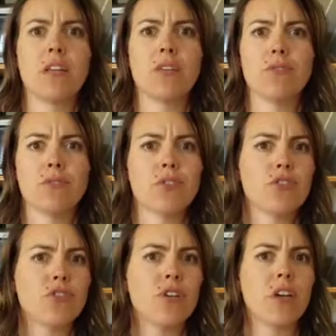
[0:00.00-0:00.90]
used to
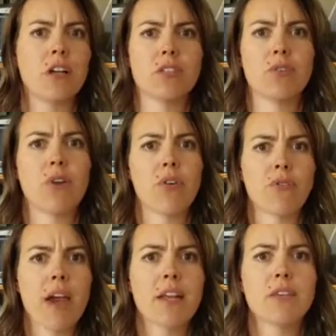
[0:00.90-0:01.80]
treat
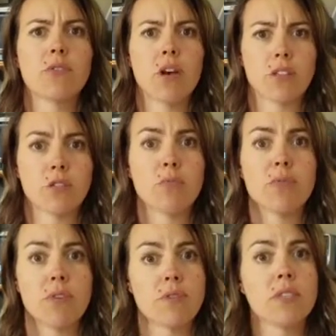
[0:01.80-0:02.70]
osteoarthritis or
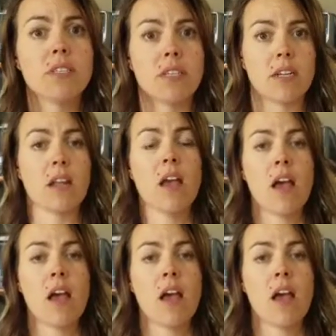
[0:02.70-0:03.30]
osteoporosis and